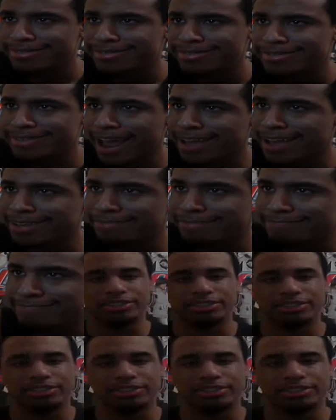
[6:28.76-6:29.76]
Dang
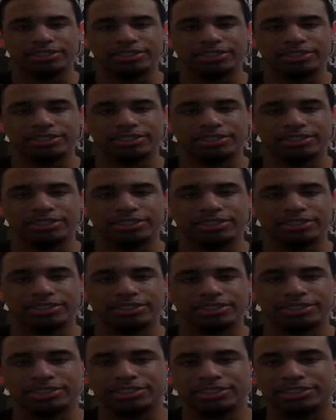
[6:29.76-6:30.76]
it.
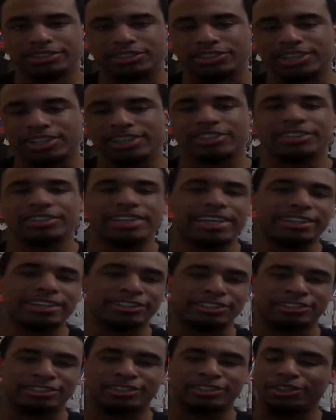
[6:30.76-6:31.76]
So after that,
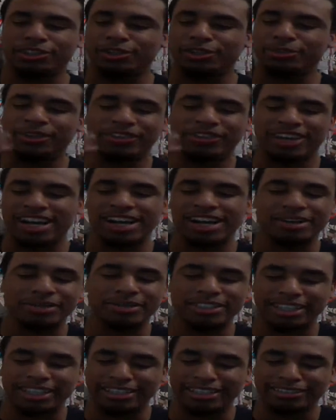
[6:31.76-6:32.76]
there's a little bit of
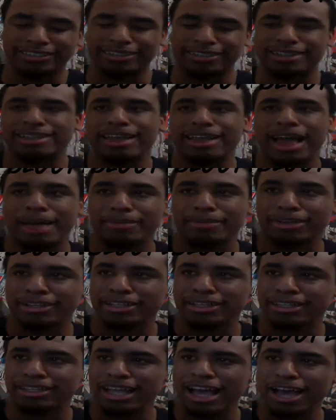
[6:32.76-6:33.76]
comedy, like,
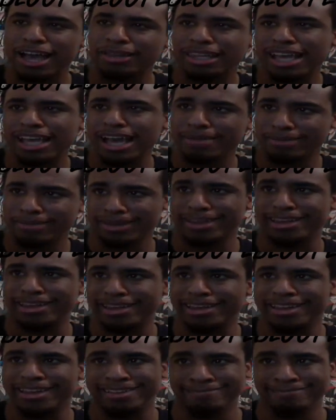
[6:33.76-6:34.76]

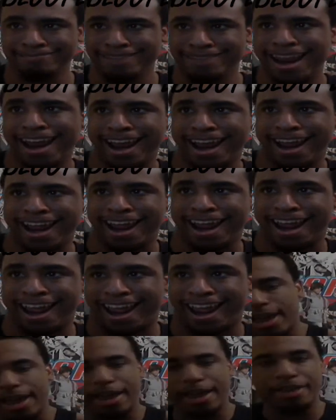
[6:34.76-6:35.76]
calamity. Nah.
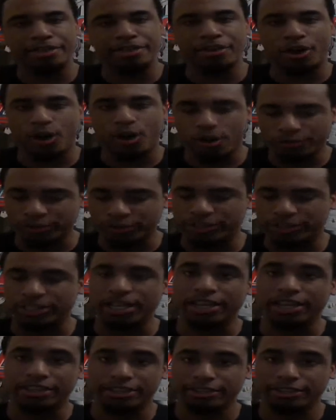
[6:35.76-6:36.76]
And then all of a
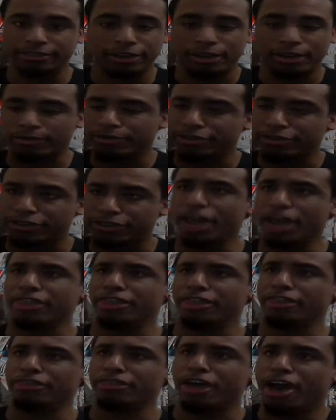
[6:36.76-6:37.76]
sudden,
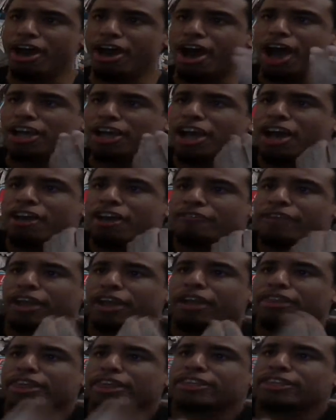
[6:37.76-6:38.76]
I got a freak
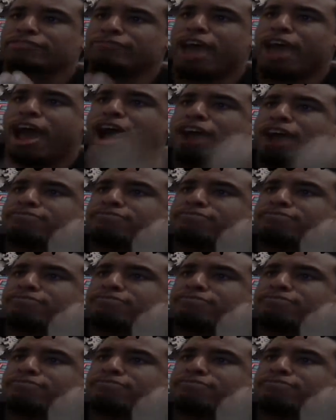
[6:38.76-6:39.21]
of this now.